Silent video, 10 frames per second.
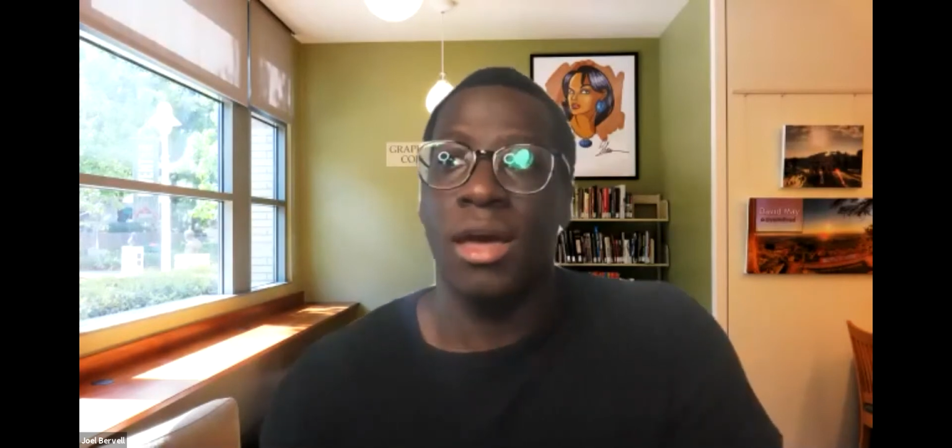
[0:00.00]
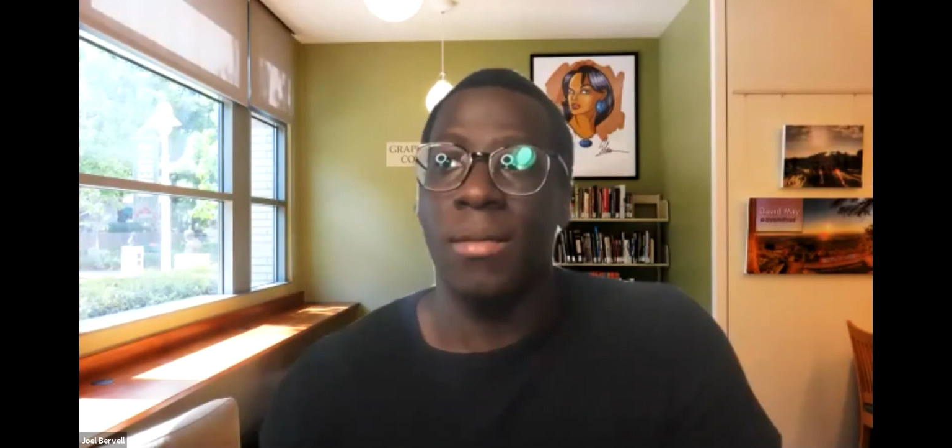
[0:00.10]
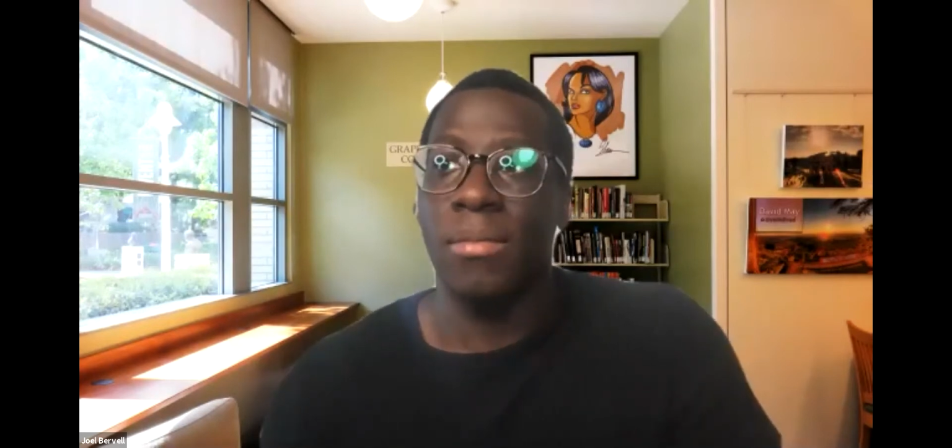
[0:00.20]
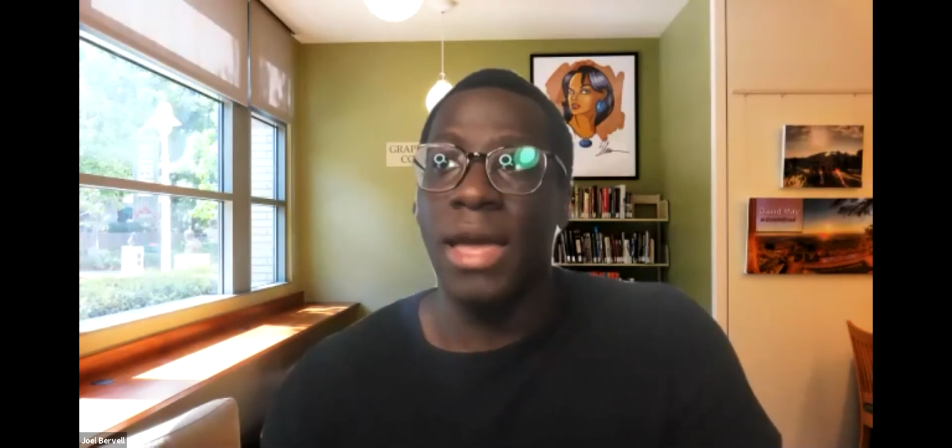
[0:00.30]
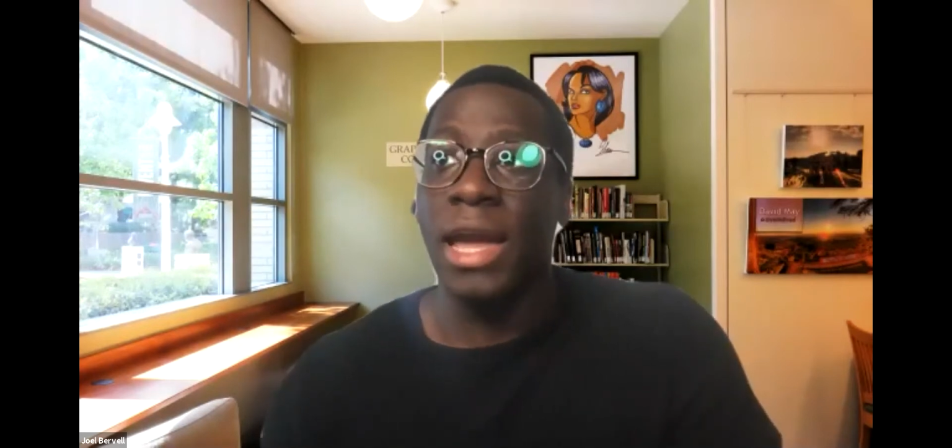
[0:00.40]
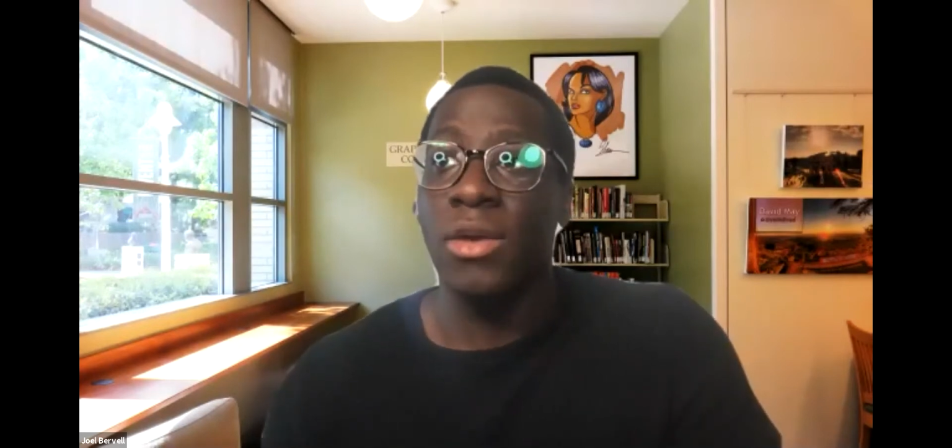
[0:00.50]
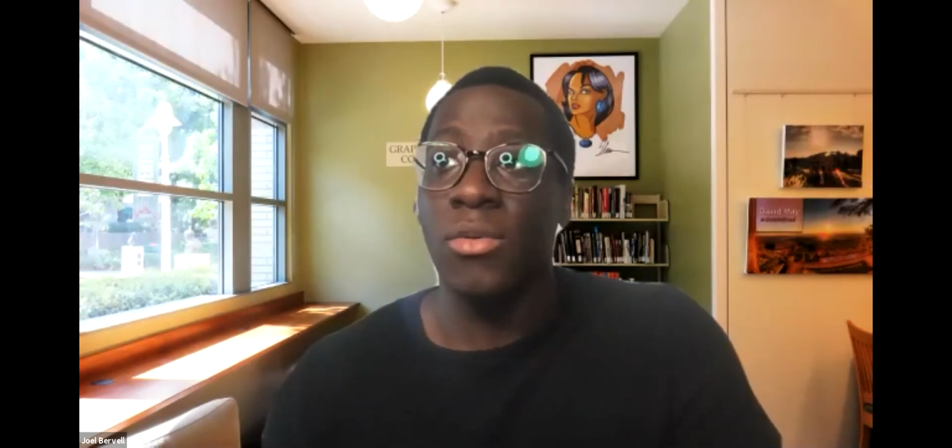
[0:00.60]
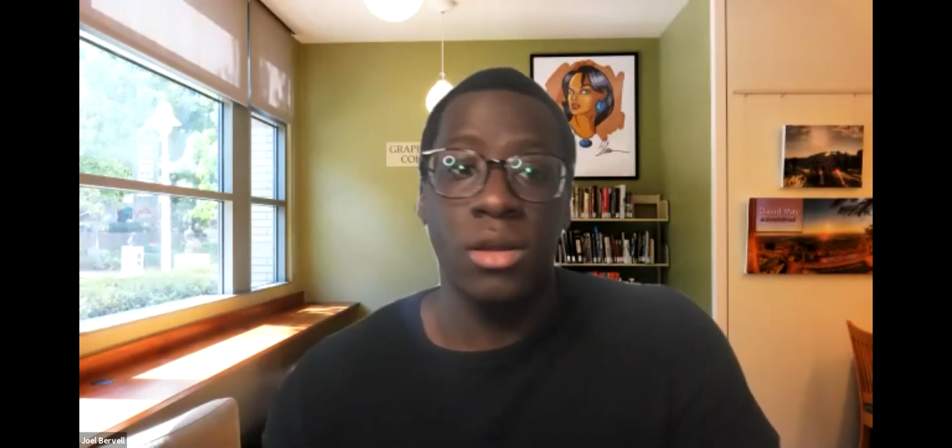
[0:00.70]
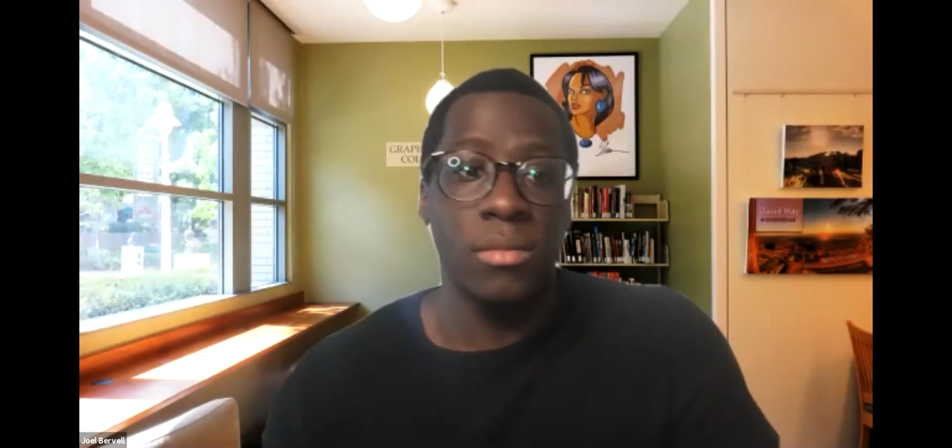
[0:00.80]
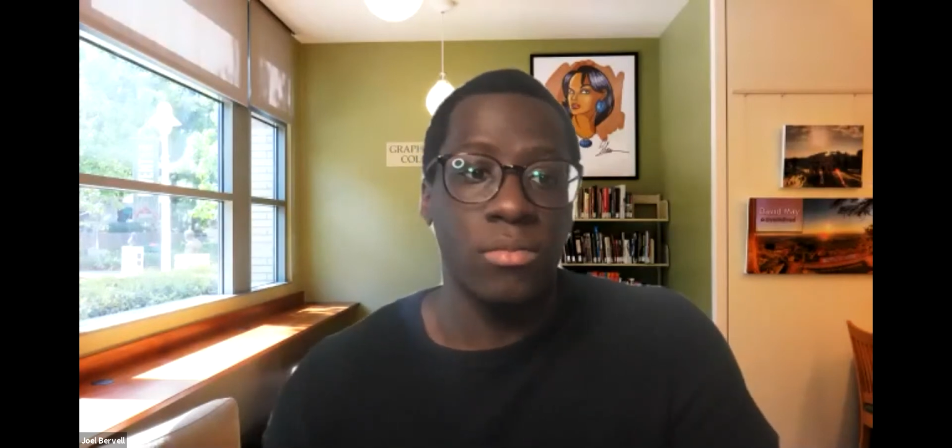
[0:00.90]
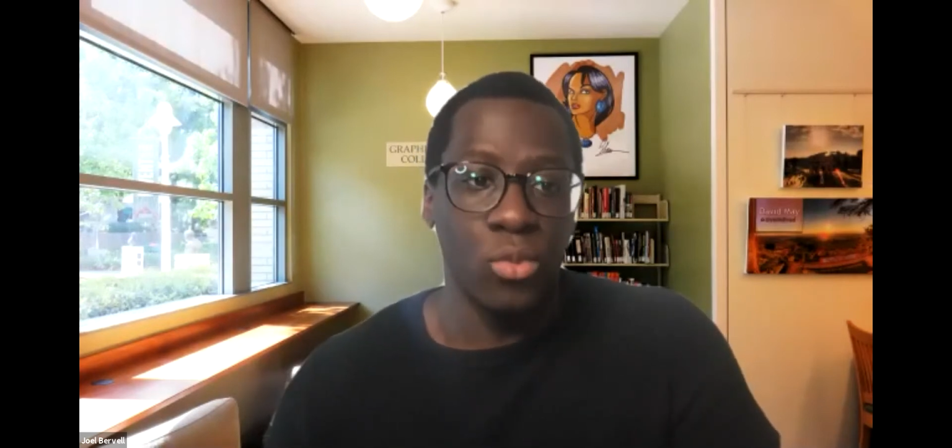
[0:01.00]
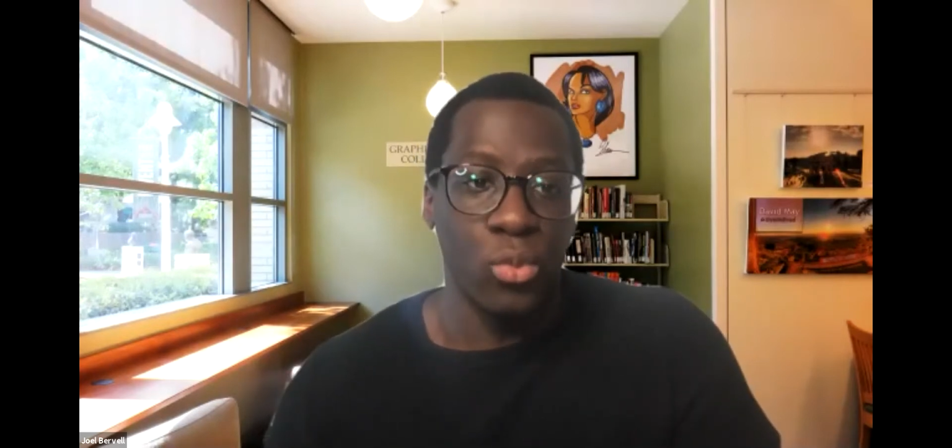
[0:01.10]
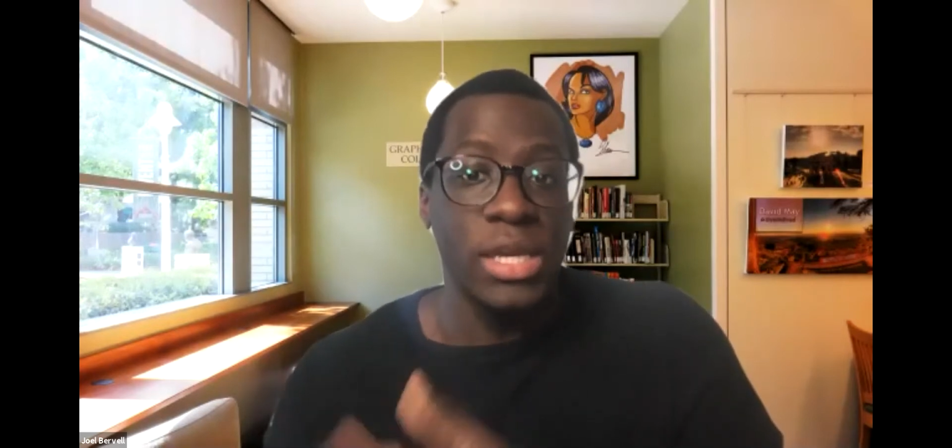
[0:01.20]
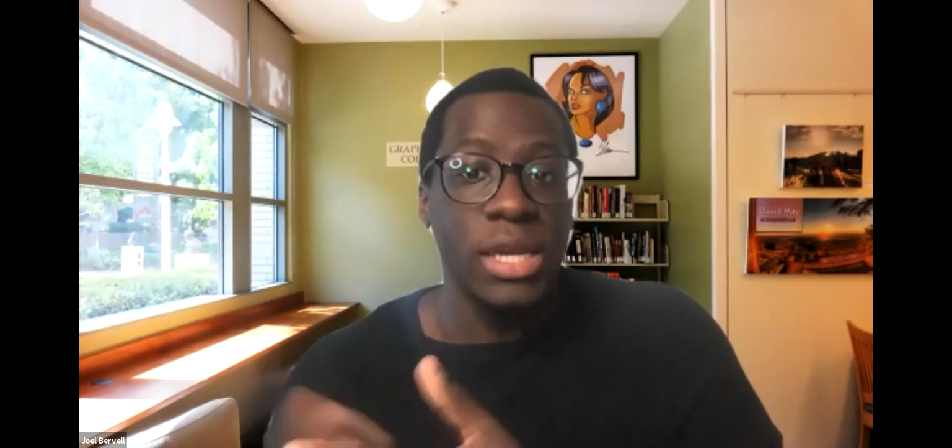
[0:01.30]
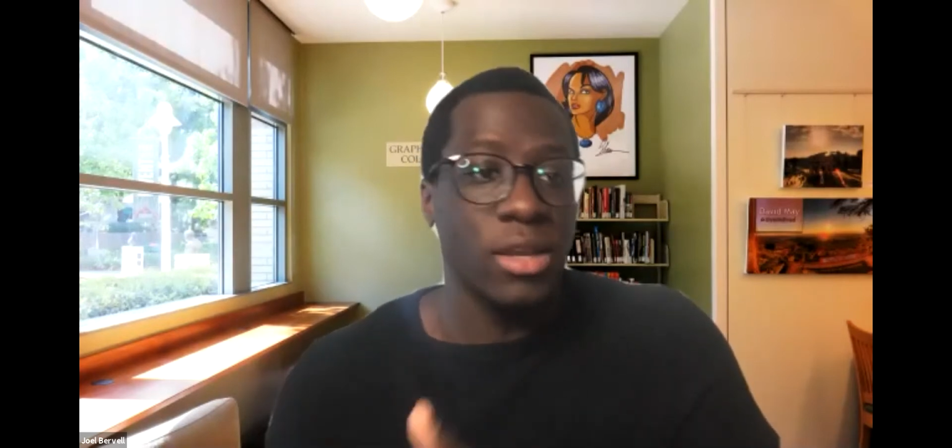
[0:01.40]
I kind of want to
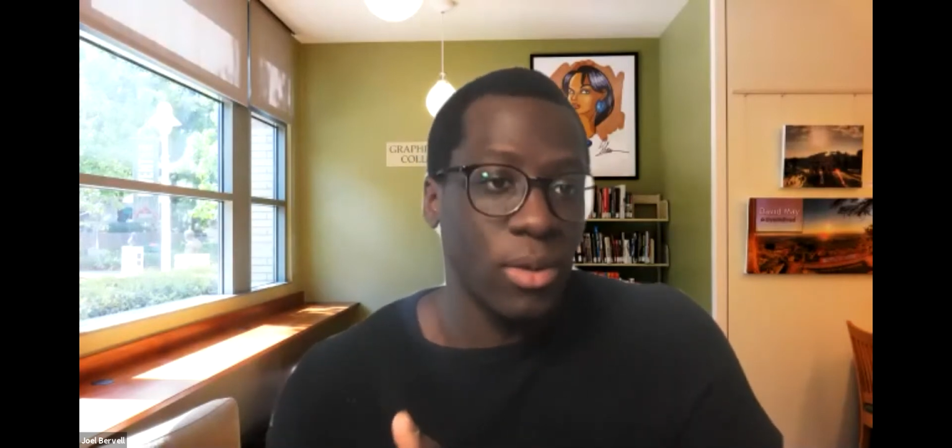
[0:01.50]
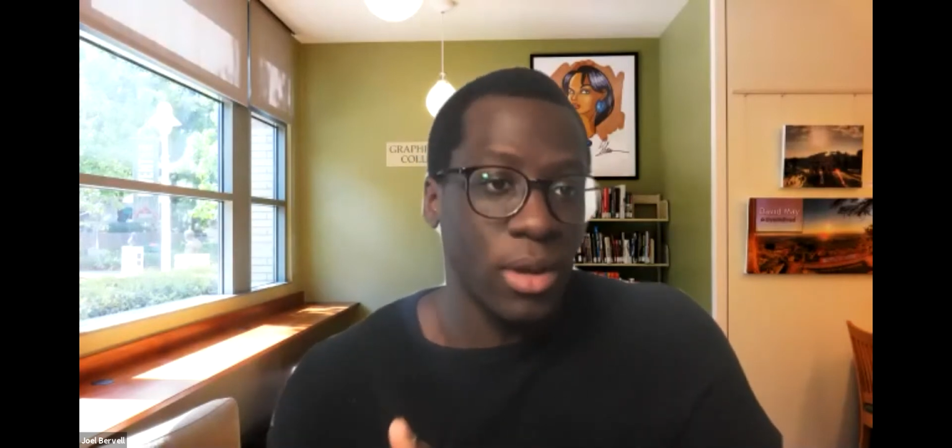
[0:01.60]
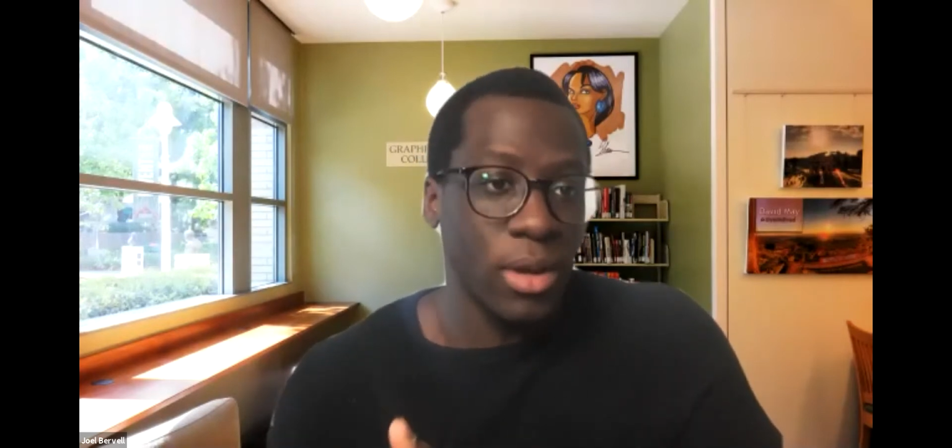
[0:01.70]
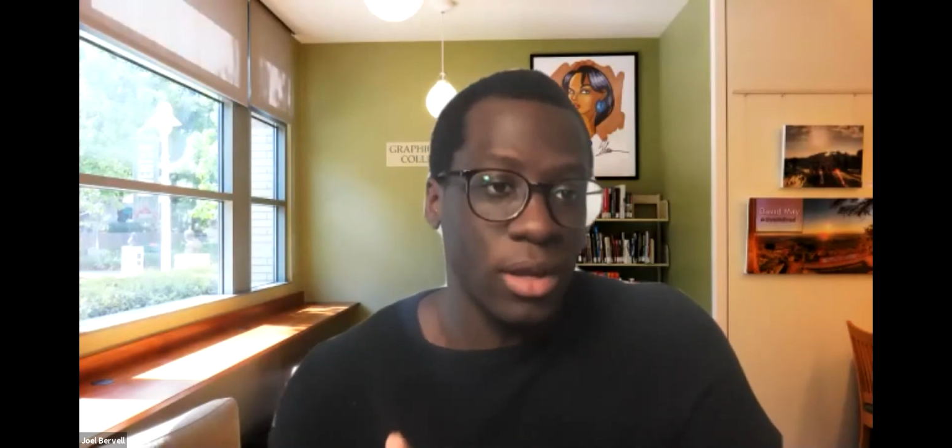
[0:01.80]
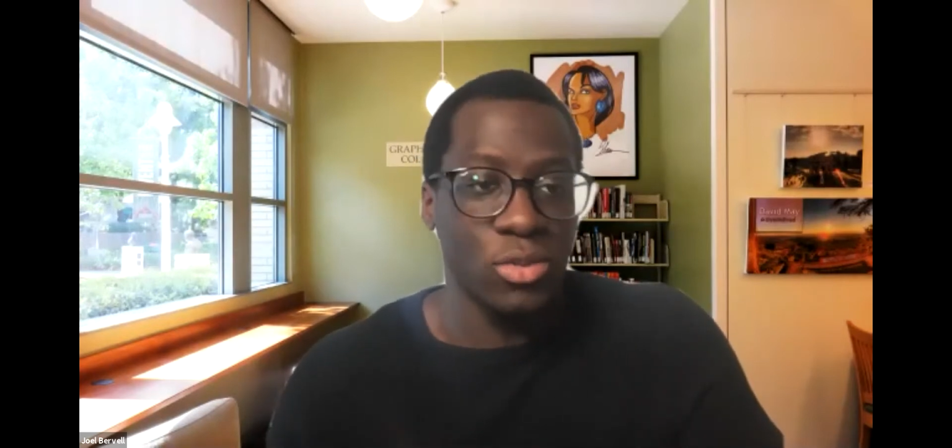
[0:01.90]
reiterate,